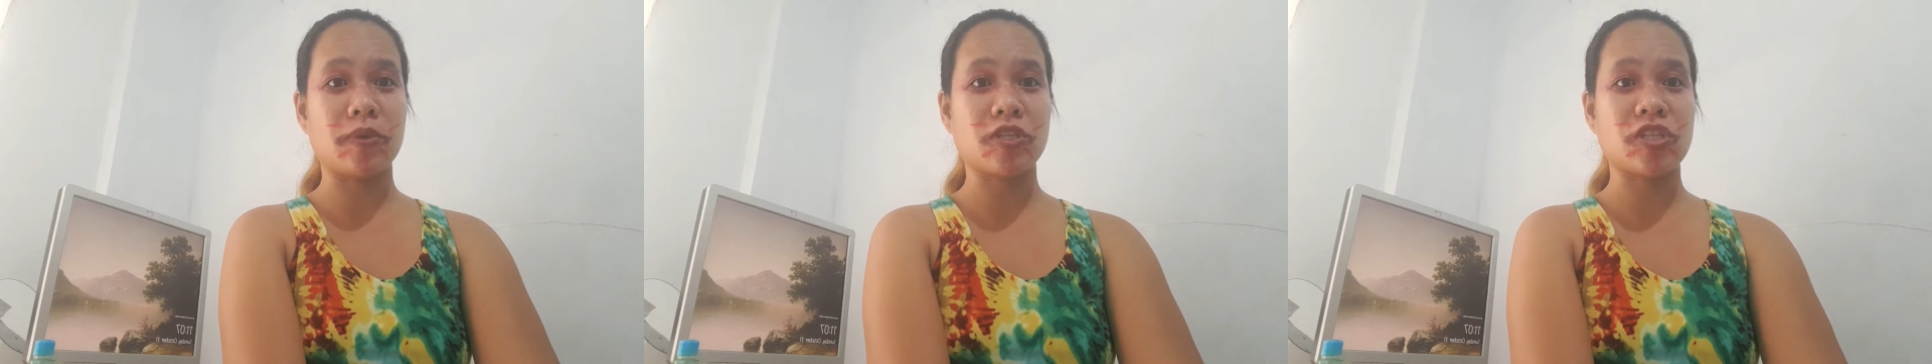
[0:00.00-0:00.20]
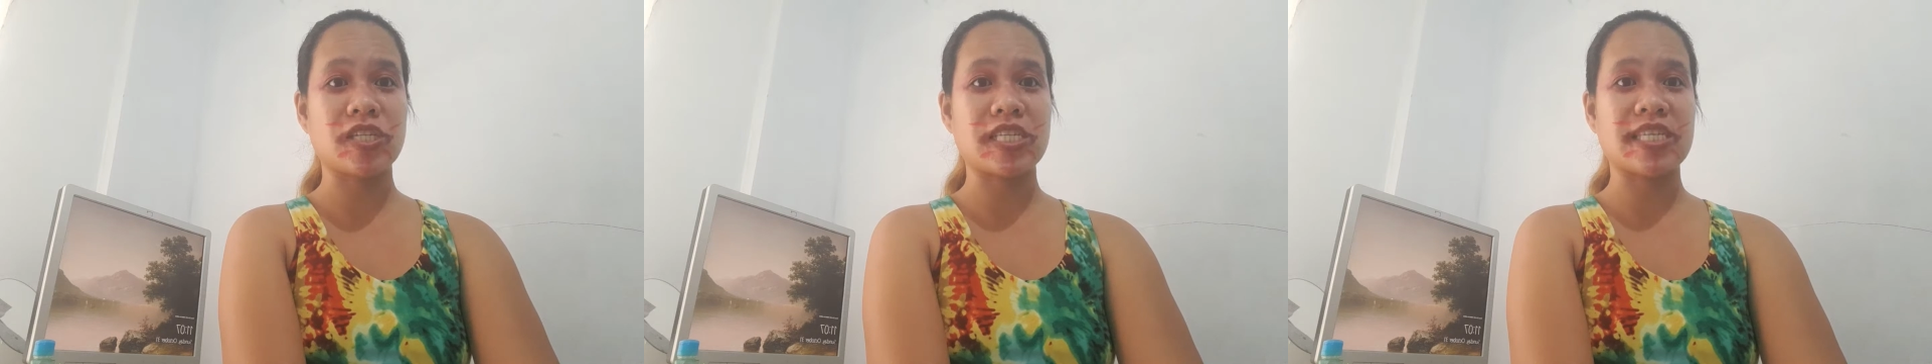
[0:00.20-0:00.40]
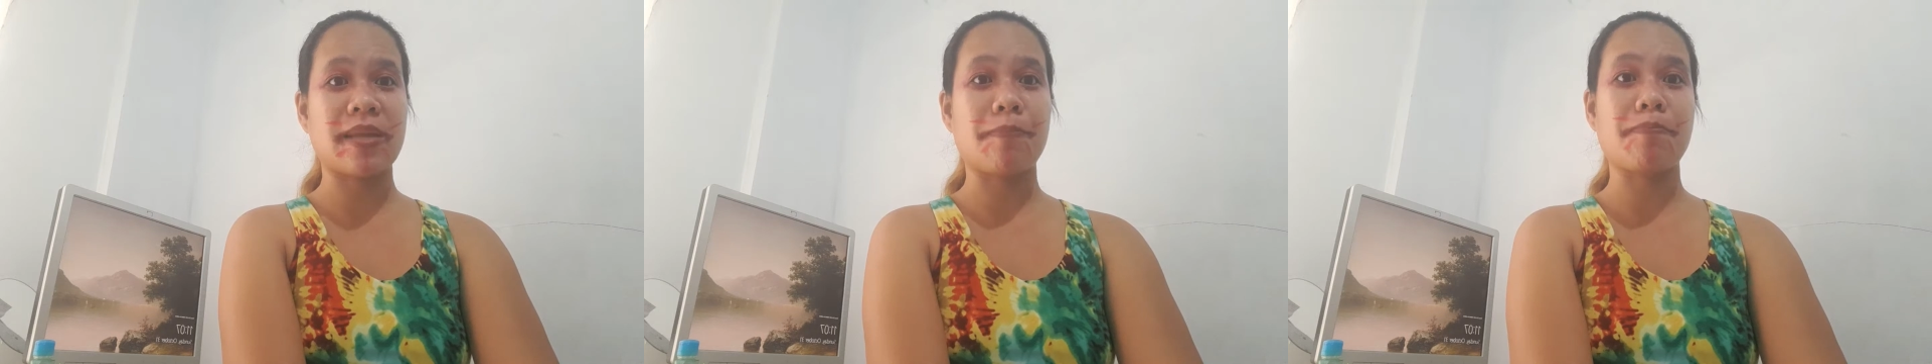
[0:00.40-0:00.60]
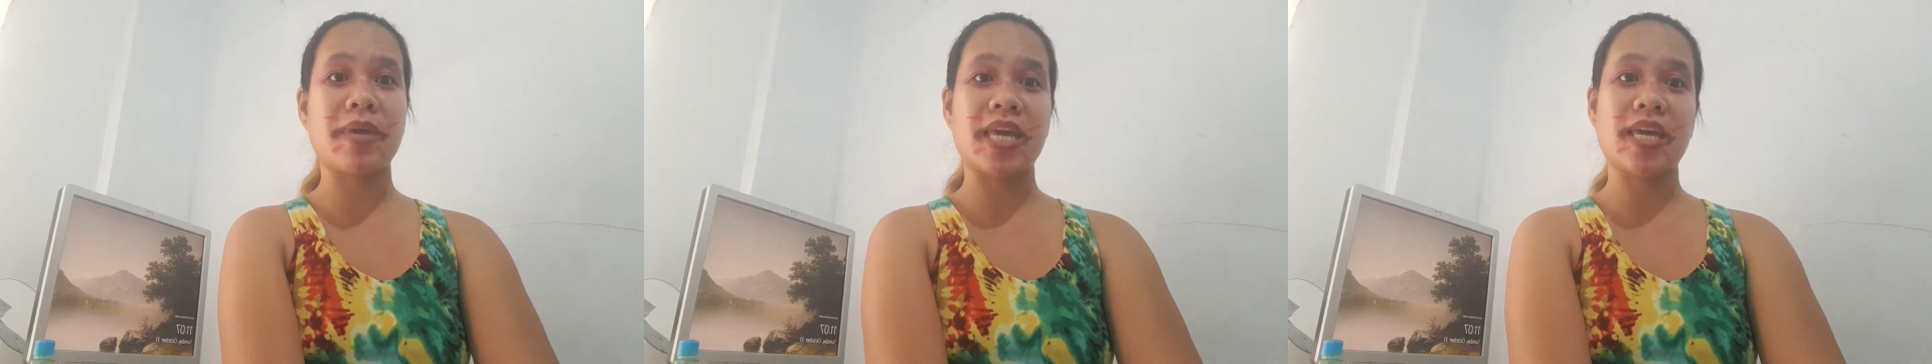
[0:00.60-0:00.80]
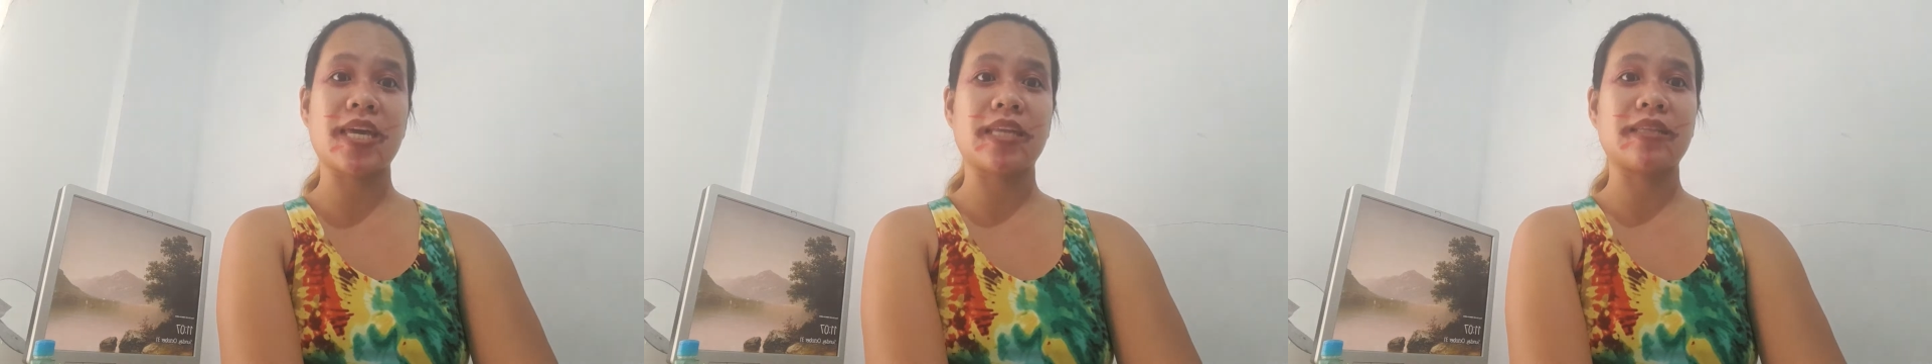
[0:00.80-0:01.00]
which is the
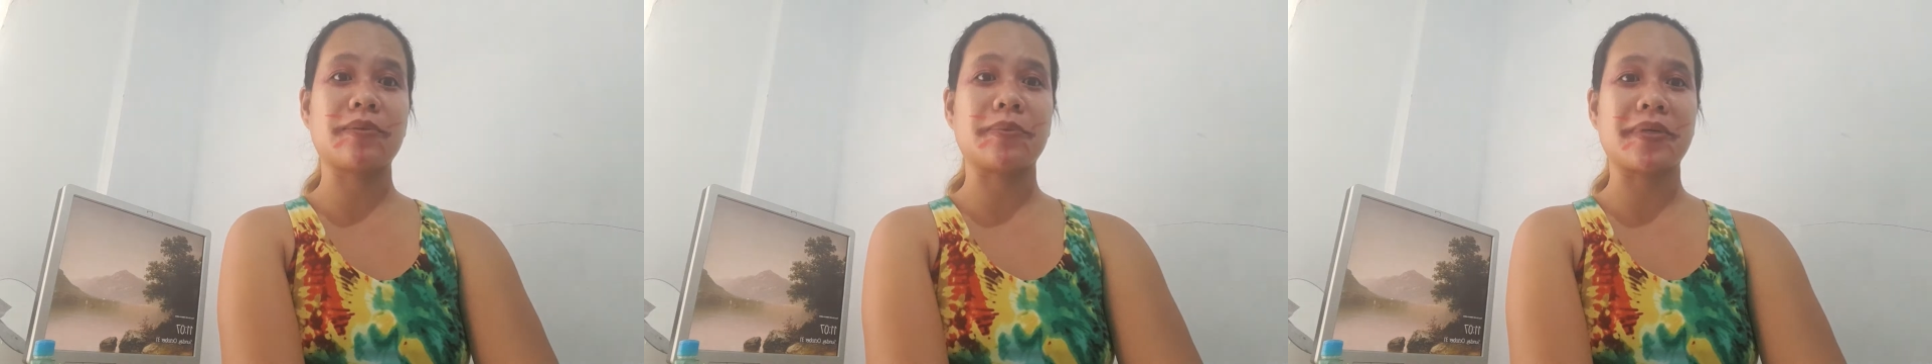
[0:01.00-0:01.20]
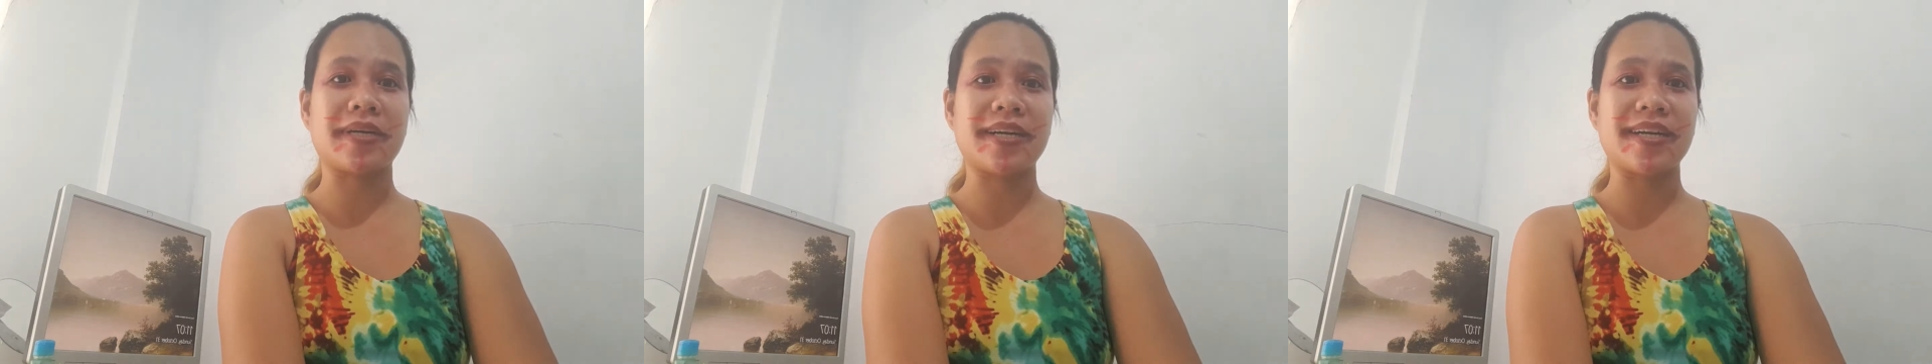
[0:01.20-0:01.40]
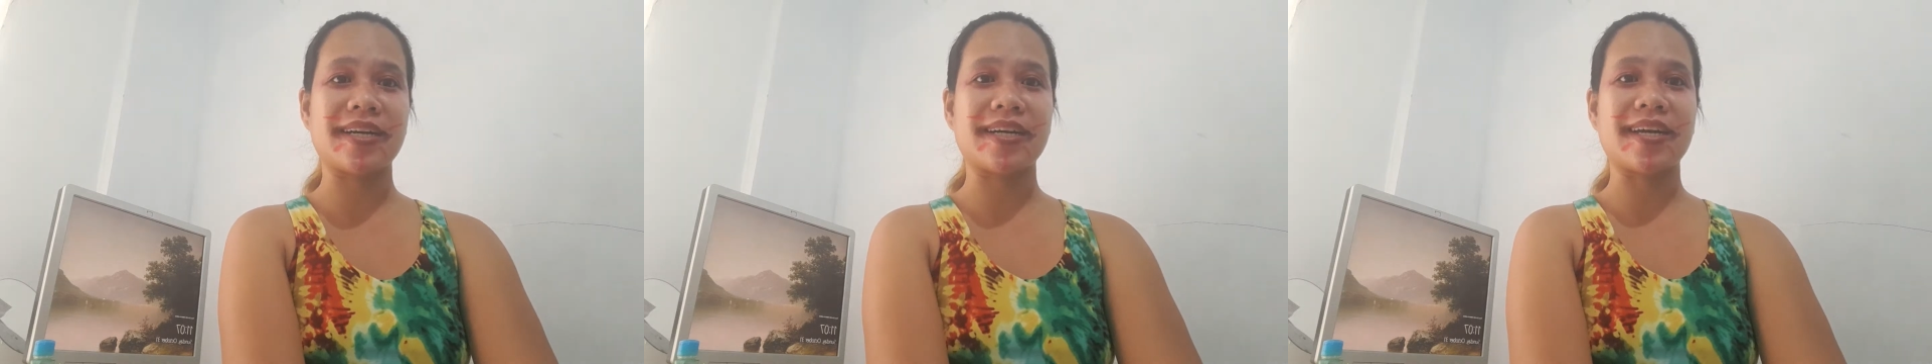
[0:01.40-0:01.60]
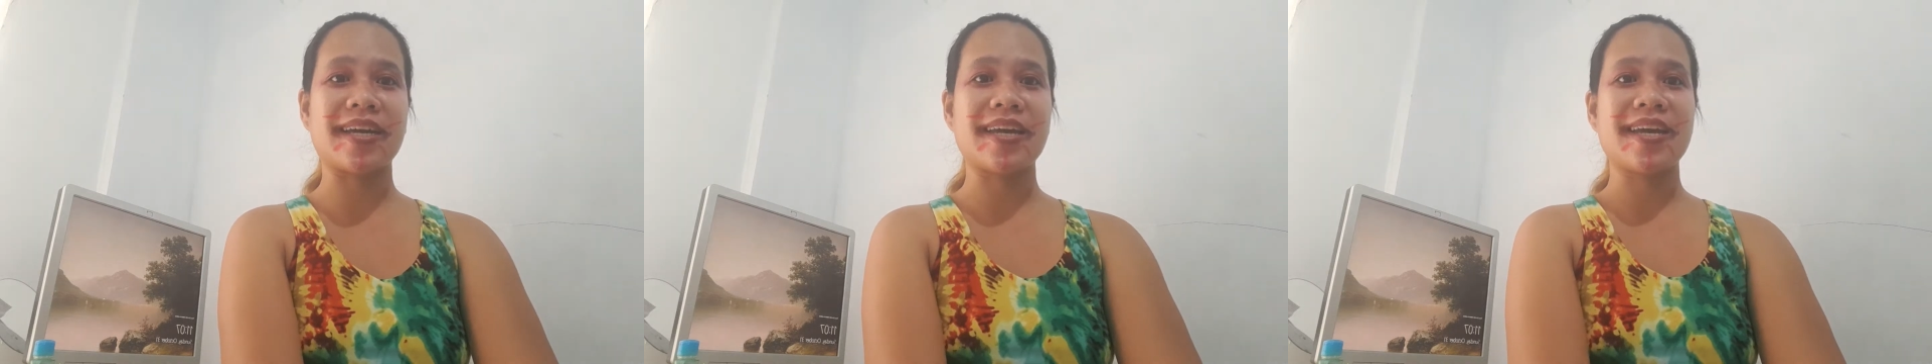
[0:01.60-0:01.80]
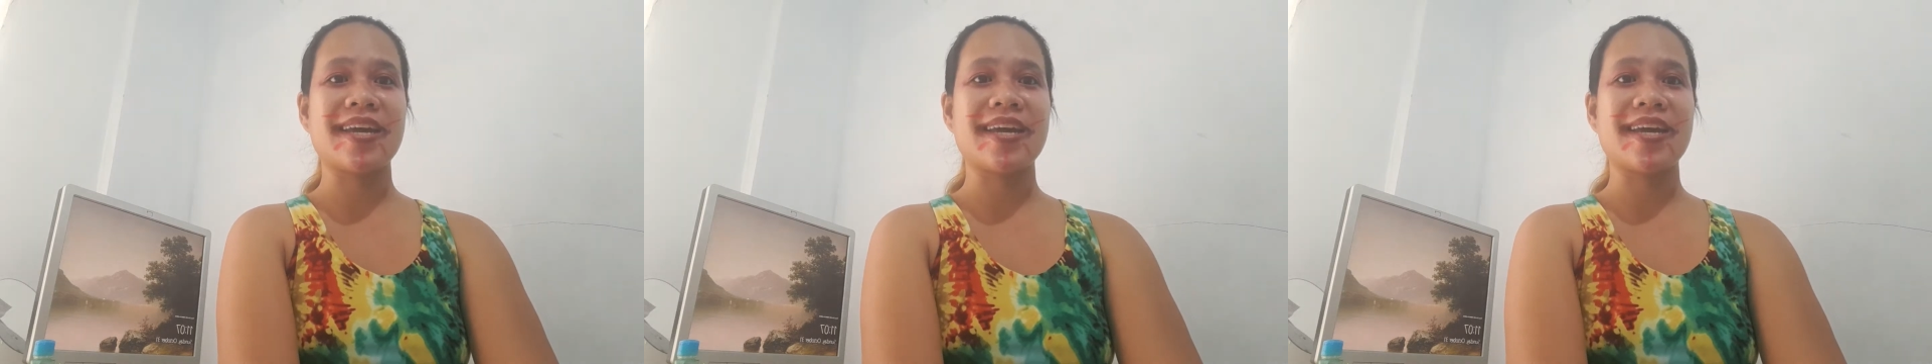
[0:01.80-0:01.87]
Pink It Work.